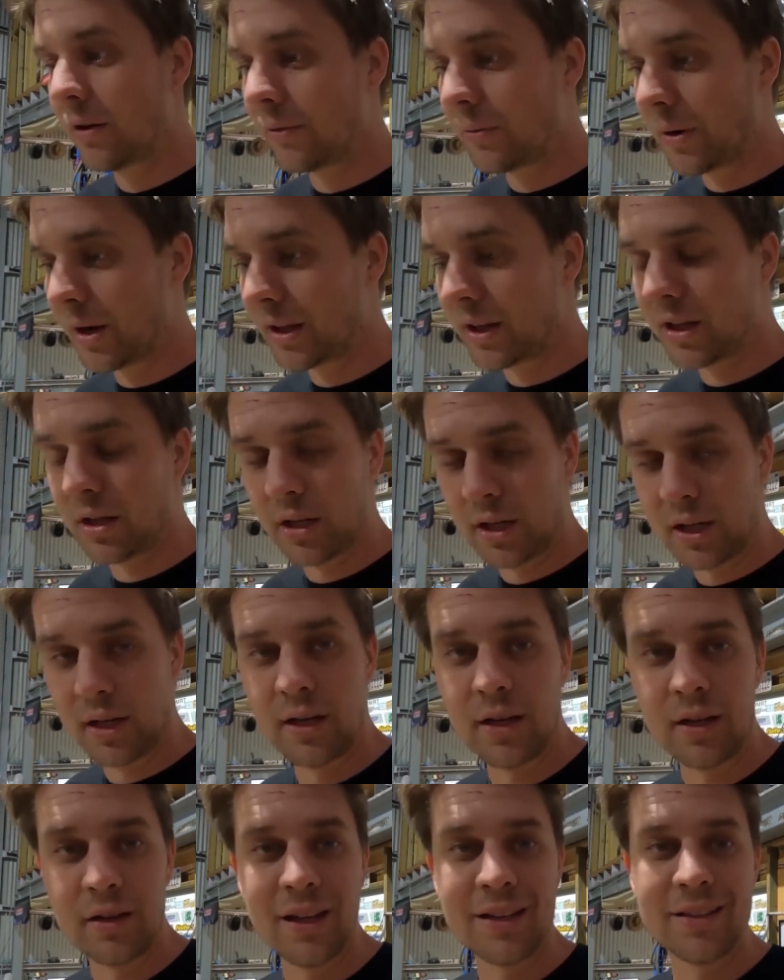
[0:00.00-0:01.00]
really
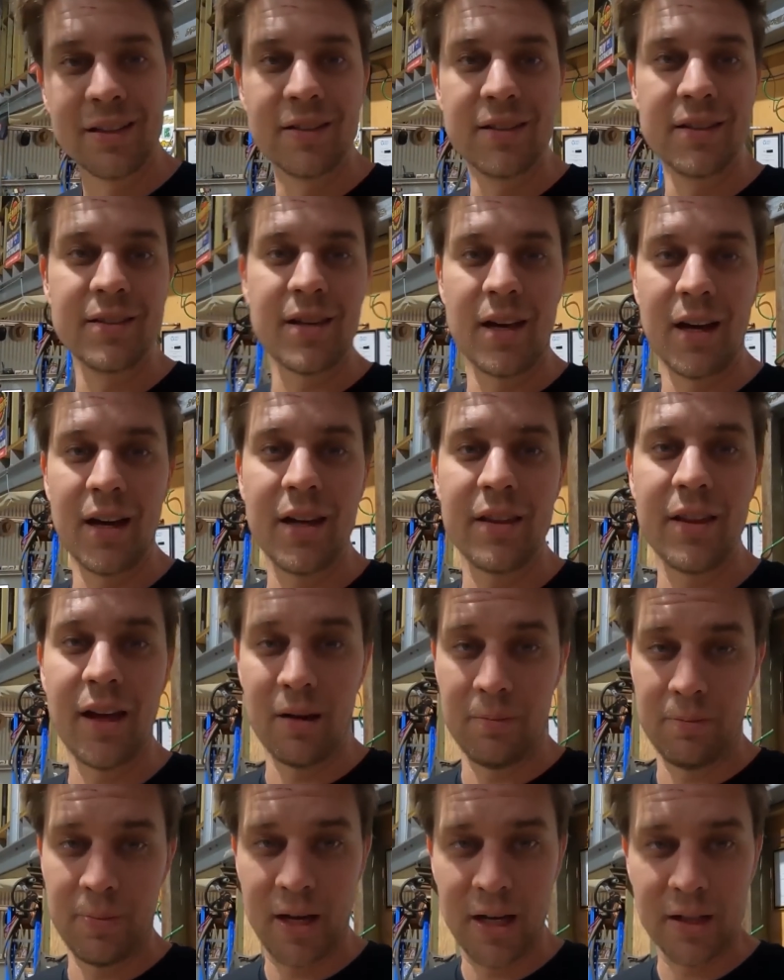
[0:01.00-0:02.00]
neglected this car
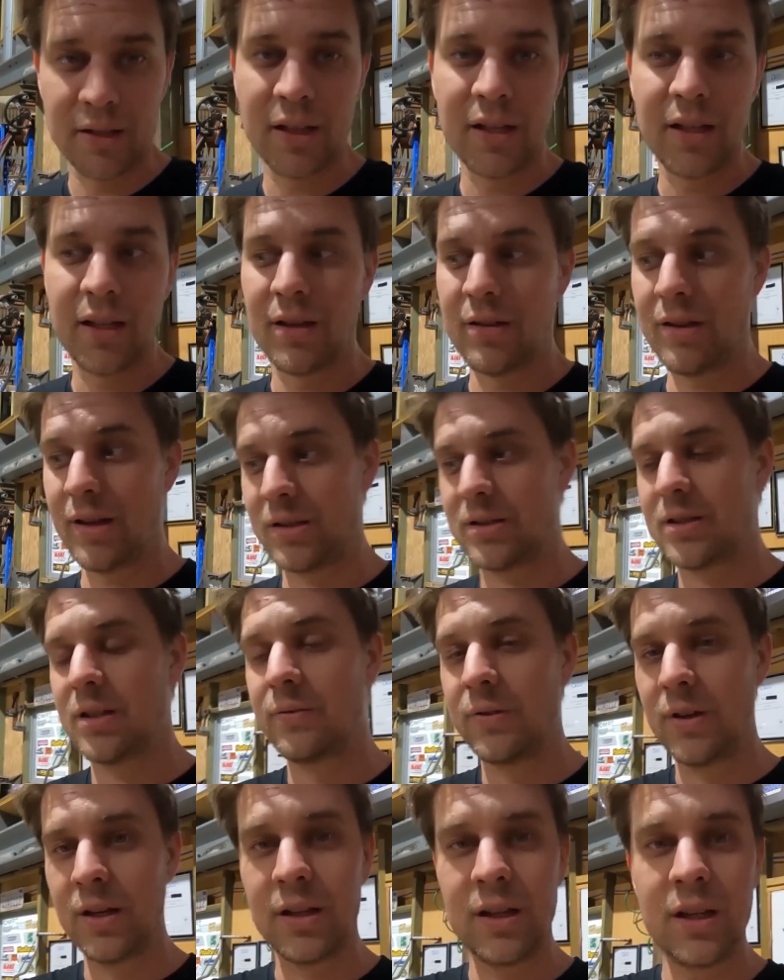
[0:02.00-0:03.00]
that badly, that
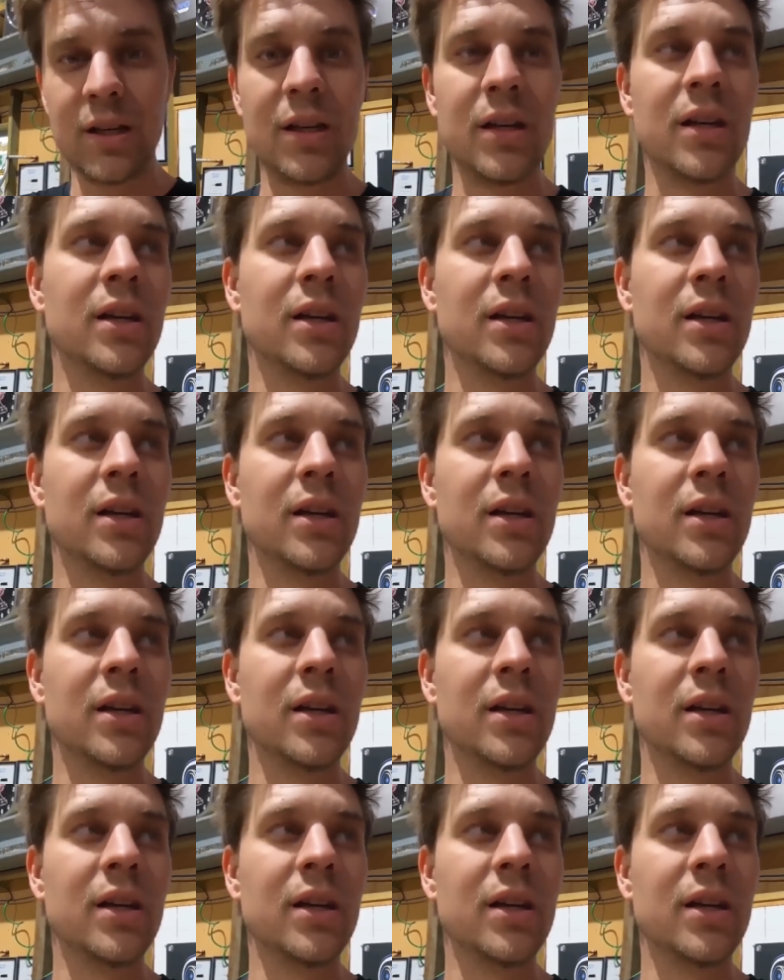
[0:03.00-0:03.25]
severely.